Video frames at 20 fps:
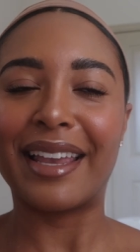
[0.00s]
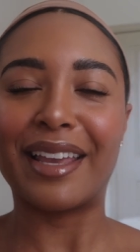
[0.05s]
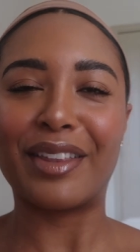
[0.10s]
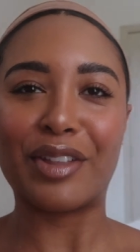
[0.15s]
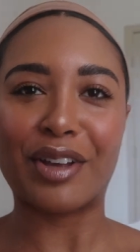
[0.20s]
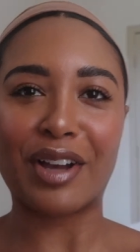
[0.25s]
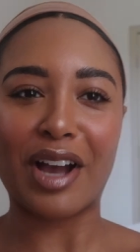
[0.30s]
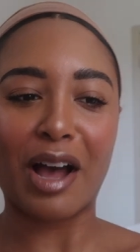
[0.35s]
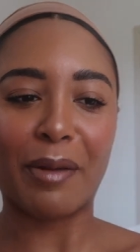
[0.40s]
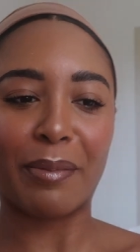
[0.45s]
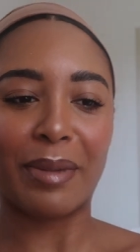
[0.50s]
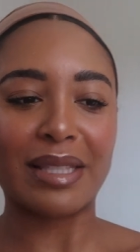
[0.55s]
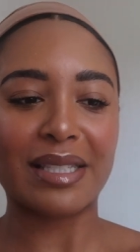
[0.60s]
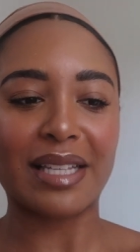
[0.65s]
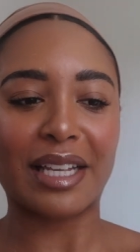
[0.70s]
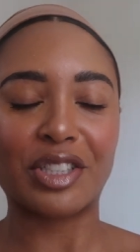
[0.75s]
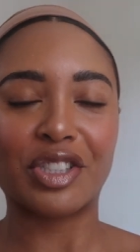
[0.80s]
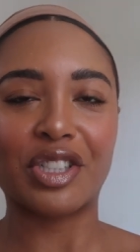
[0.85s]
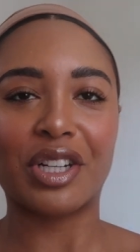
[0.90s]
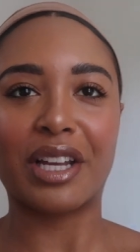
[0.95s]
in the
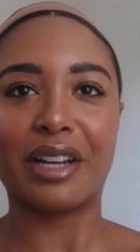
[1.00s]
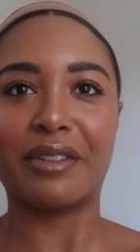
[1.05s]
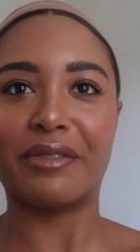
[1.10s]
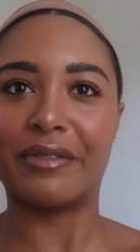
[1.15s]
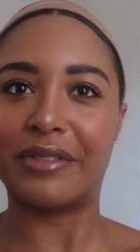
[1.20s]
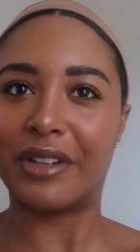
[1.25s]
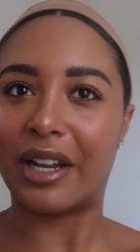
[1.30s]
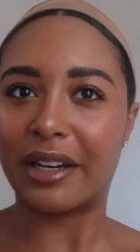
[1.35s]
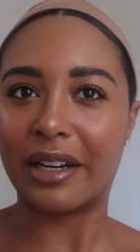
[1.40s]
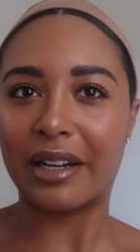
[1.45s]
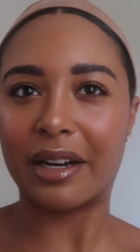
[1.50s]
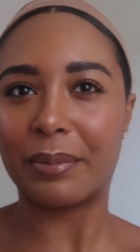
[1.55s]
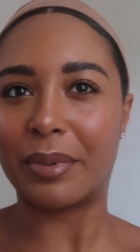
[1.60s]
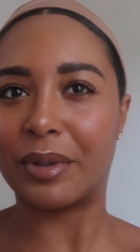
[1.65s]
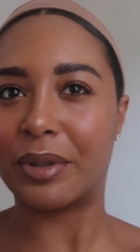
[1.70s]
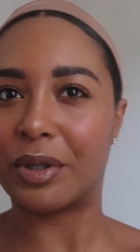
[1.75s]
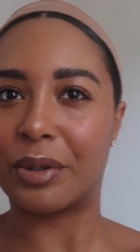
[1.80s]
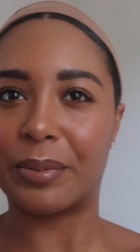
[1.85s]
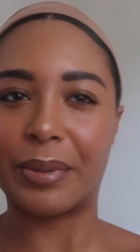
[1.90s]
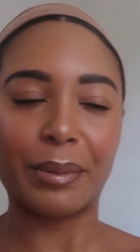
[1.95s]
comments like should I have done it up
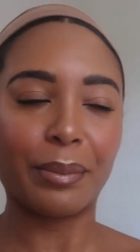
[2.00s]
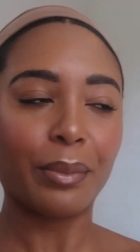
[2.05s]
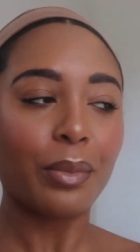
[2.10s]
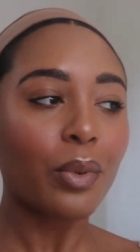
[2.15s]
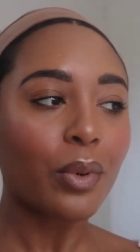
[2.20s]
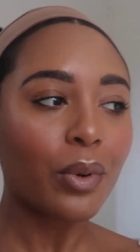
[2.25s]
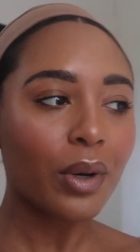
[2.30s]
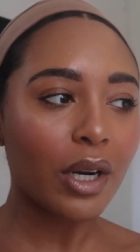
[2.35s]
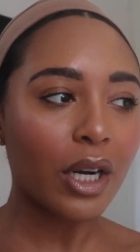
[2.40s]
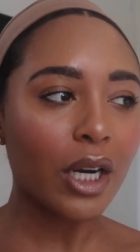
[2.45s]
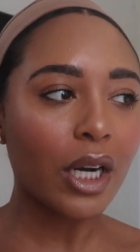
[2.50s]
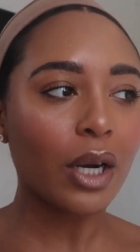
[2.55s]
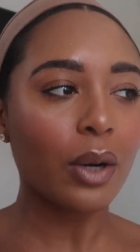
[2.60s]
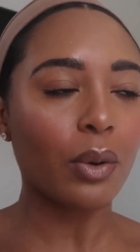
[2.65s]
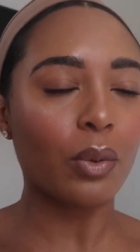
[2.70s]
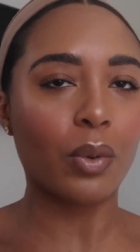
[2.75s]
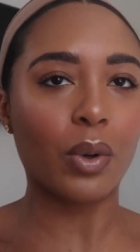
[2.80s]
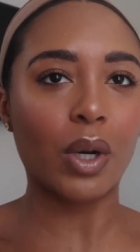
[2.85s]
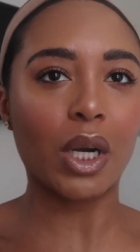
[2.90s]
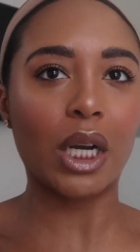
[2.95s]
a little bit
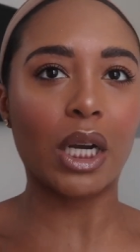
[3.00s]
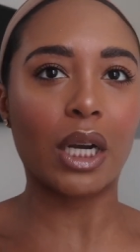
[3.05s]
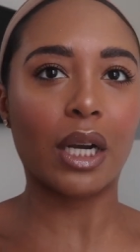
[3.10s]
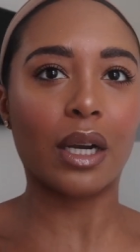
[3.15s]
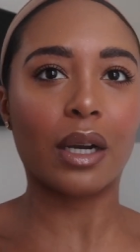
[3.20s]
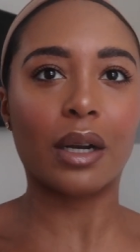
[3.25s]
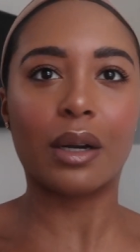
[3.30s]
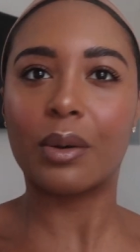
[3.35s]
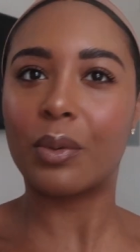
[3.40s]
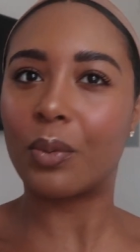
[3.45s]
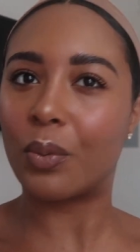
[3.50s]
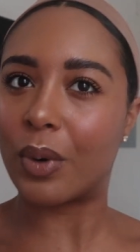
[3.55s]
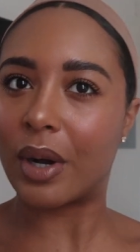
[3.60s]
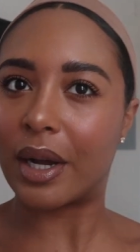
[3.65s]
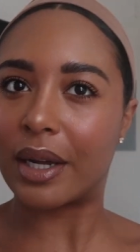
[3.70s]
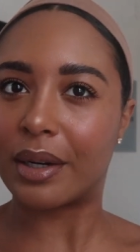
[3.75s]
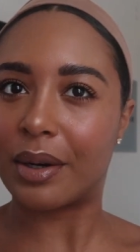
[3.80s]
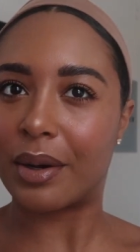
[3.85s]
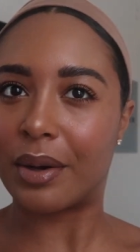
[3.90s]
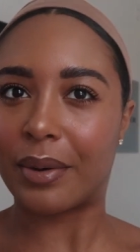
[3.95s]
more or what,